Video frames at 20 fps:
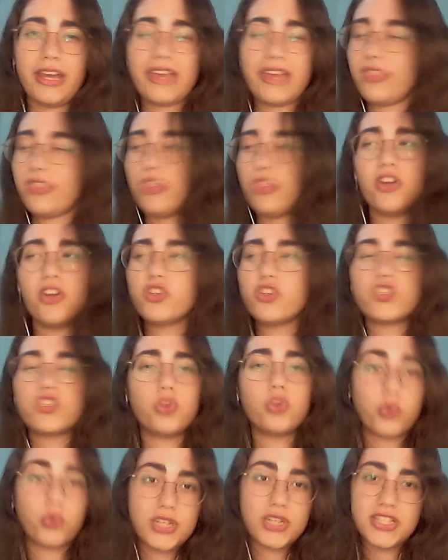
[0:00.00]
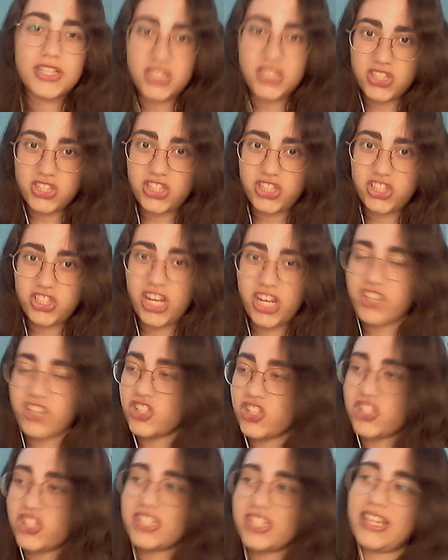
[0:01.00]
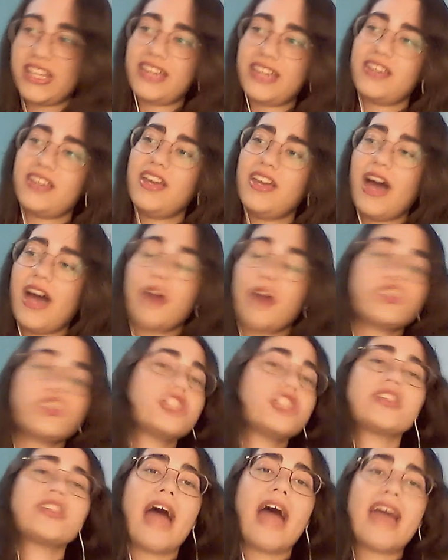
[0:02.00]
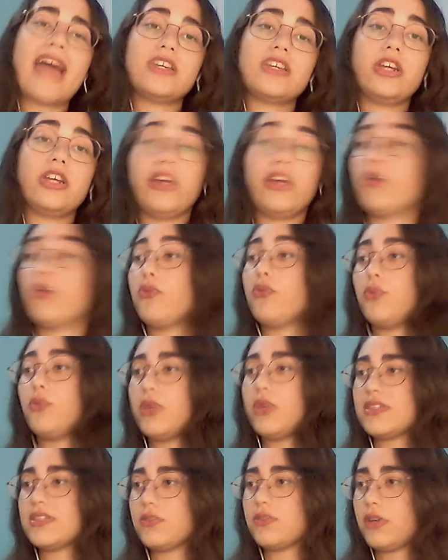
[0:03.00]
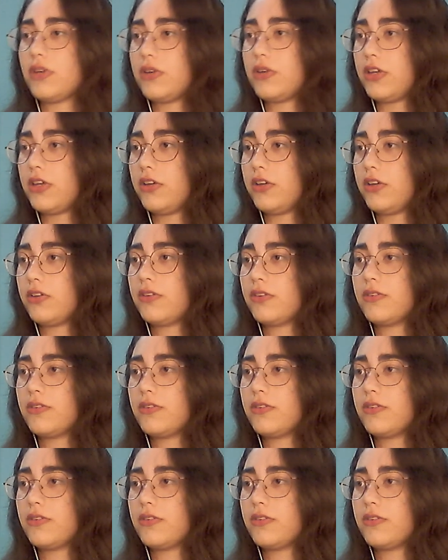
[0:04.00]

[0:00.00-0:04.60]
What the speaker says: Like there's no reason to change it. Just like how she's handling her voice around here.